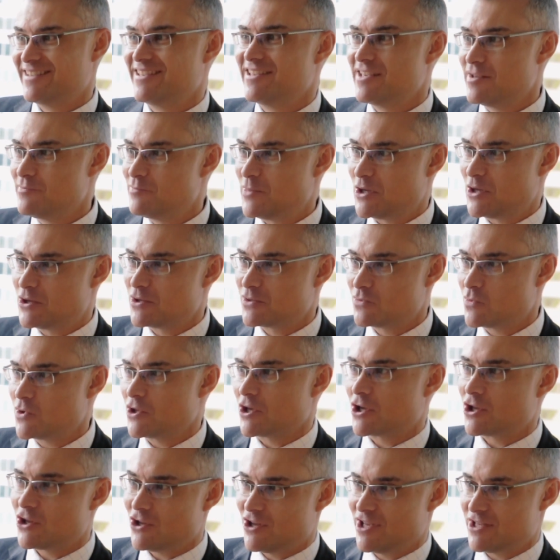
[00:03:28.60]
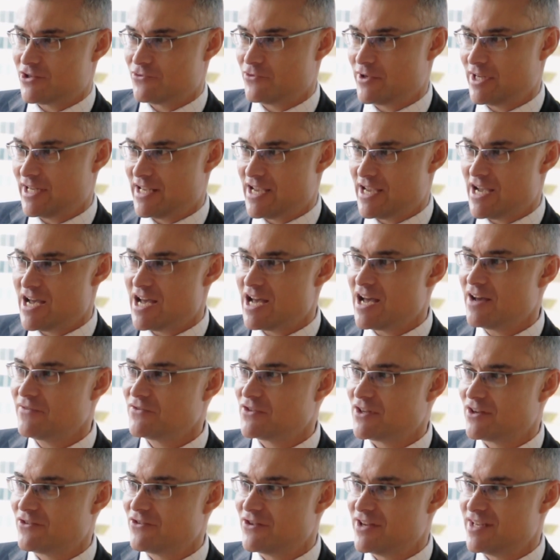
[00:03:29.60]
Because what the client's really
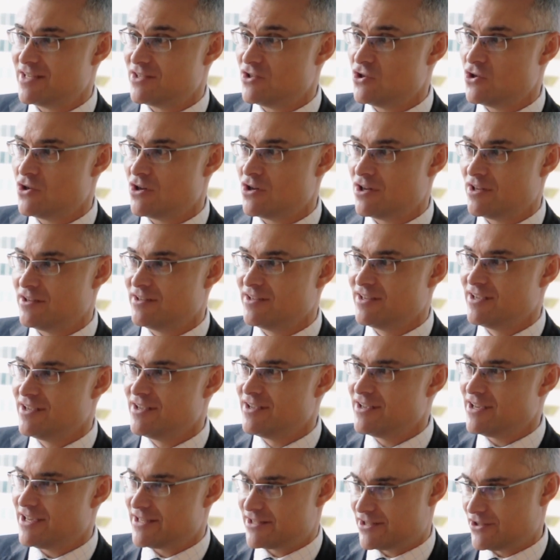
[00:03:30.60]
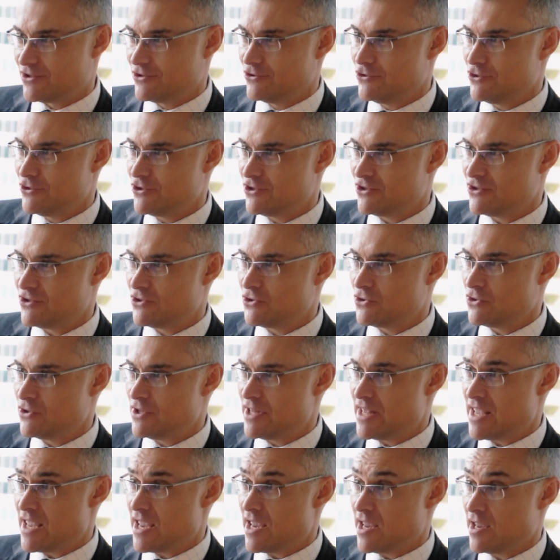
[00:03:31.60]
after is not a solution to
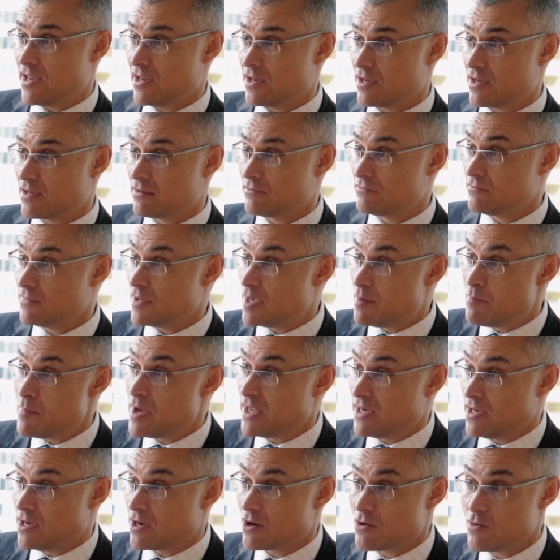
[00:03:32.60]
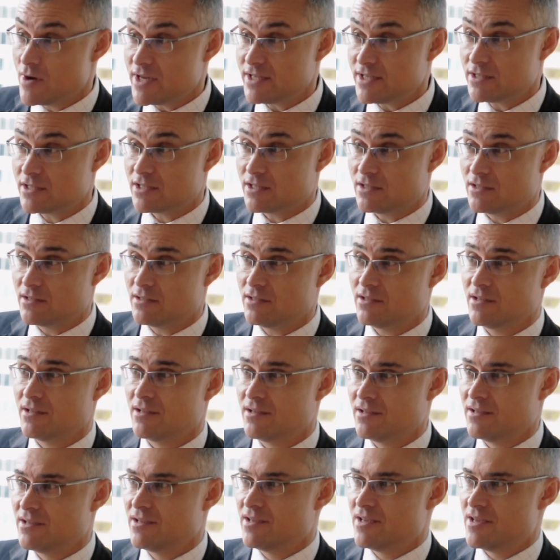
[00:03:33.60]
their immediate question,
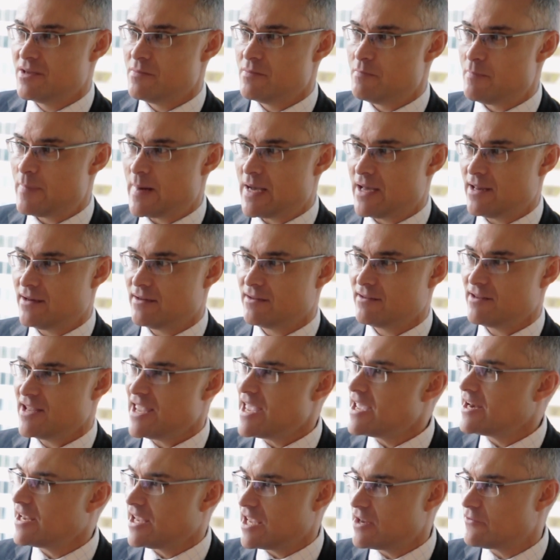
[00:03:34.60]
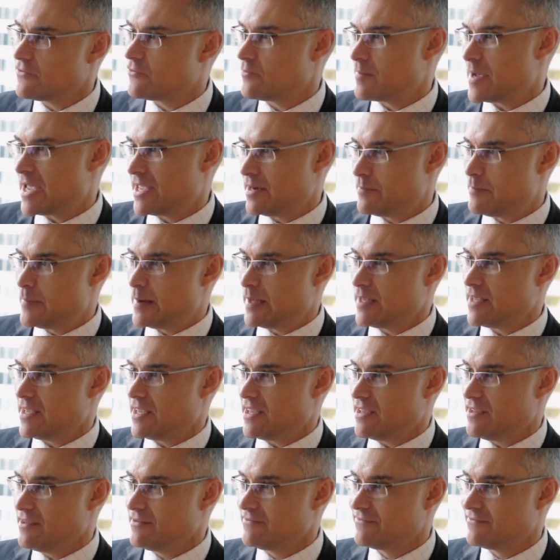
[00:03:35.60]
but how to get from A to B.
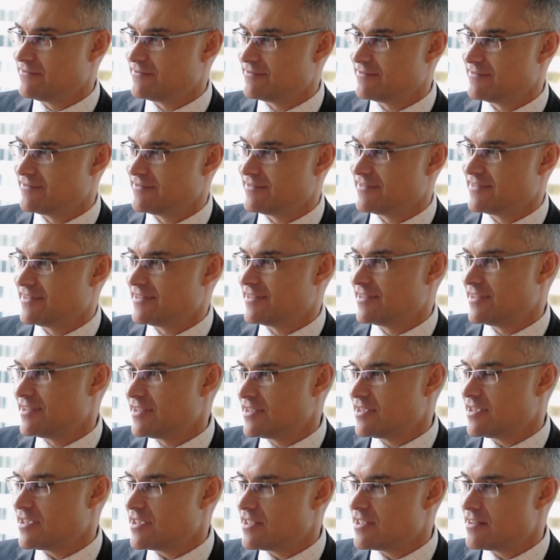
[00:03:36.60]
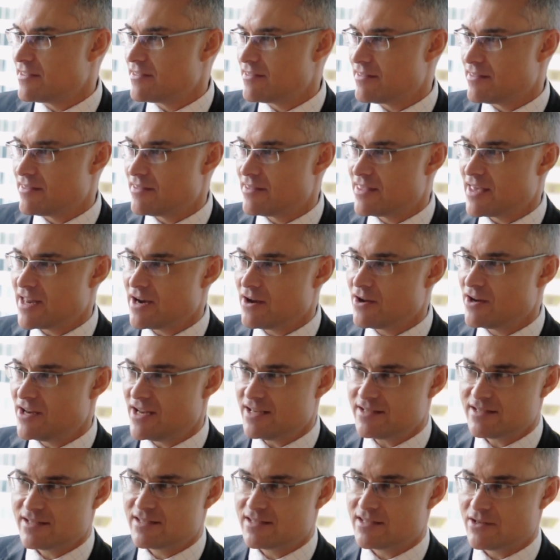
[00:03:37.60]
They don't
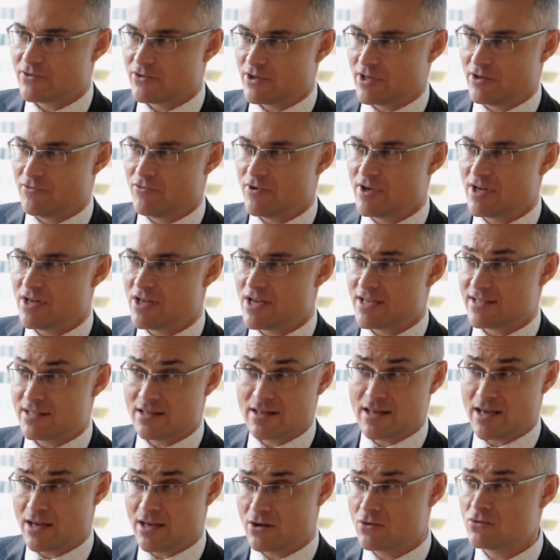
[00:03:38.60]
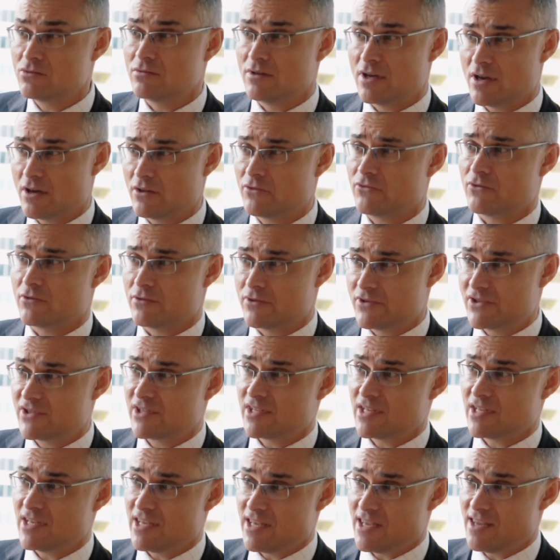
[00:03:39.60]
necessarily realise that they could go through
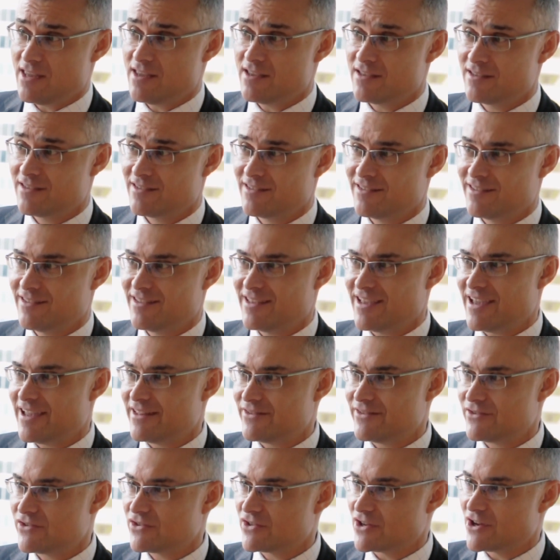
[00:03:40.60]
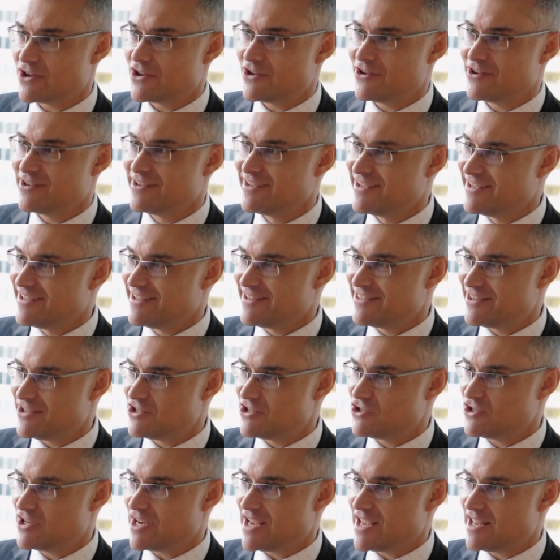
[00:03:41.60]
C. And so the
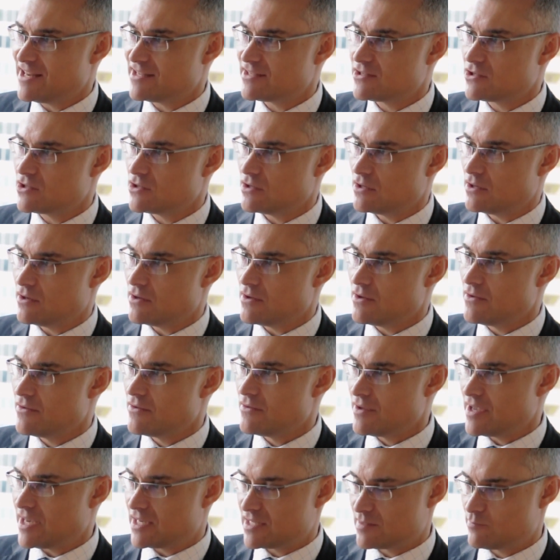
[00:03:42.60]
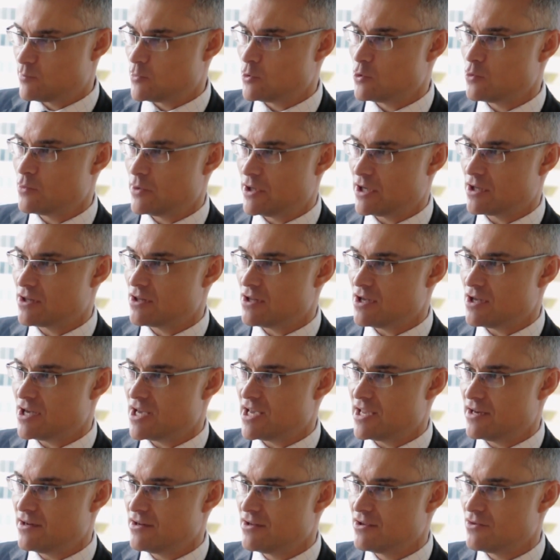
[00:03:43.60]
chance to explore with the client,
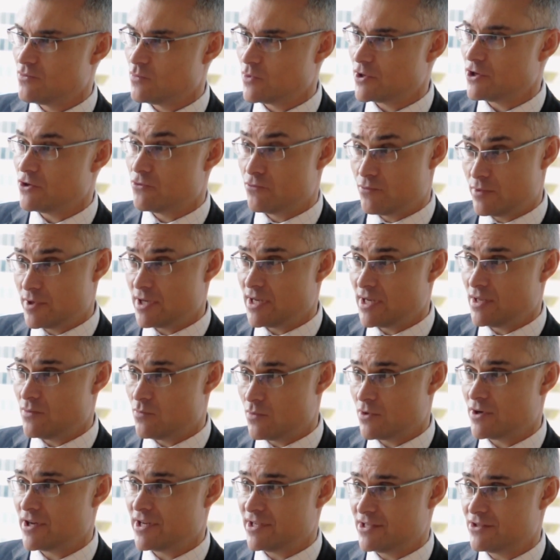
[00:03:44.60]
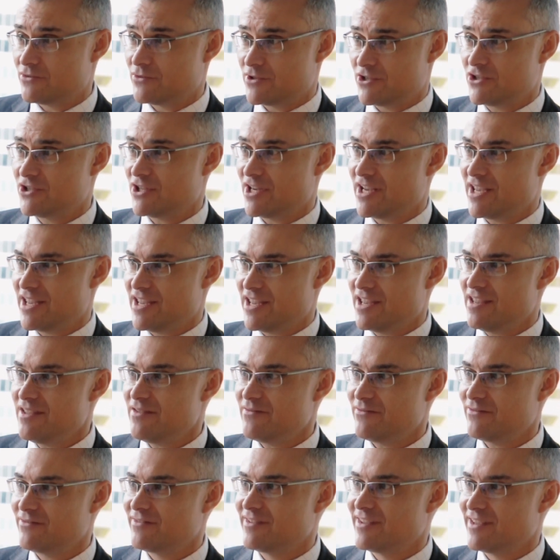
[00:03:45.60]
what are you really wanting to achieve,
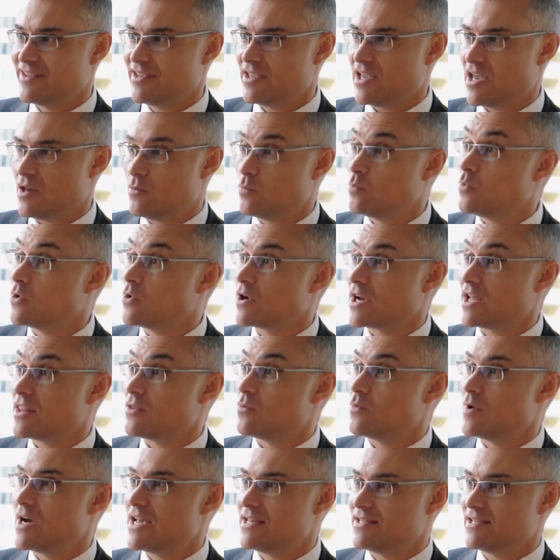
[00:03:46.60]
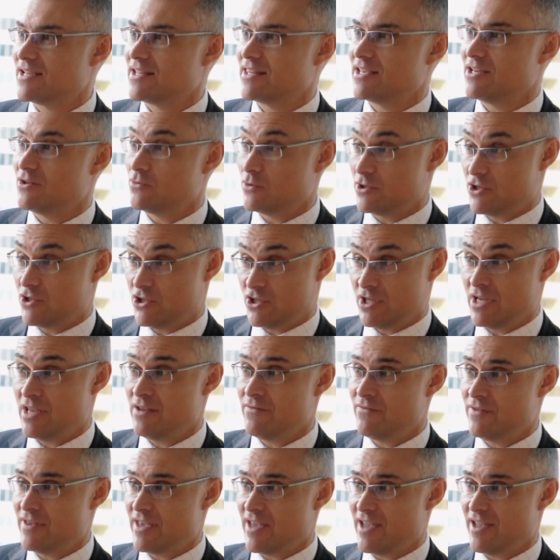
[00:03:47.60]
and what other ways are there to achieve
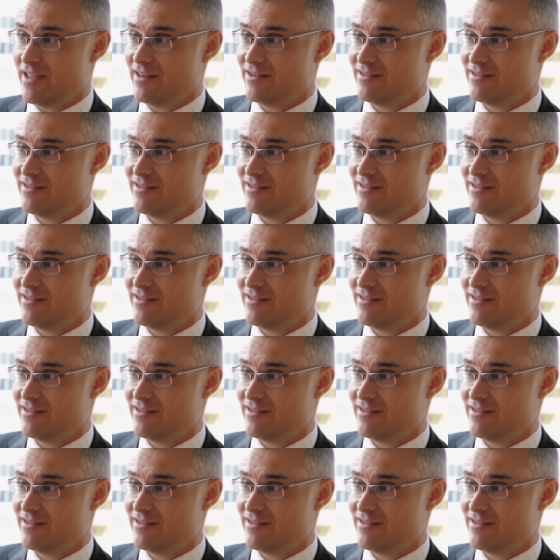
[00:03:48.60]
that,